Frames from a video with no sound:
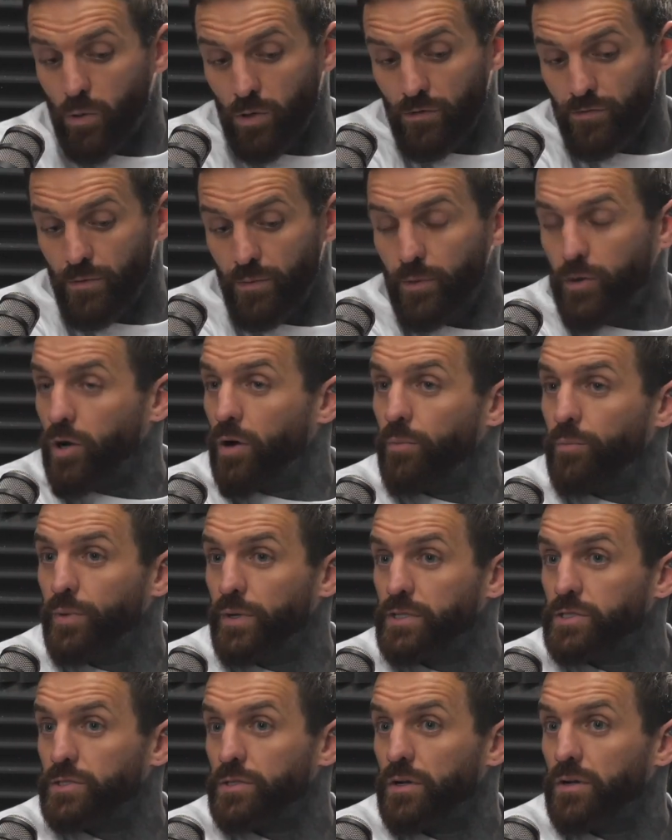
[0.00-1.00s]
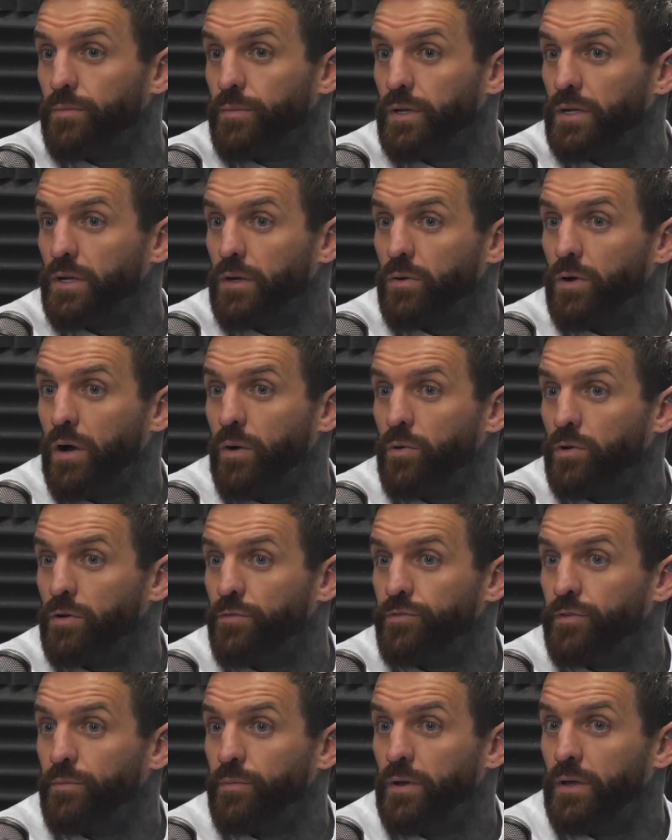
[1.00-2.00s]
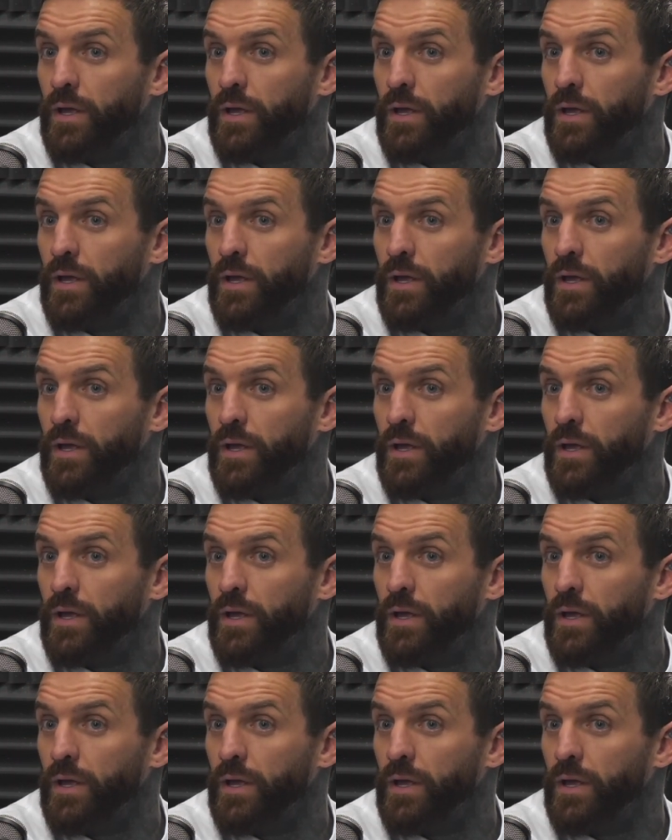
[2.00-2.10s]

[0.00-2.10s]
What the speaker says: I would love them to compete, do you know what I mean? I would love them to...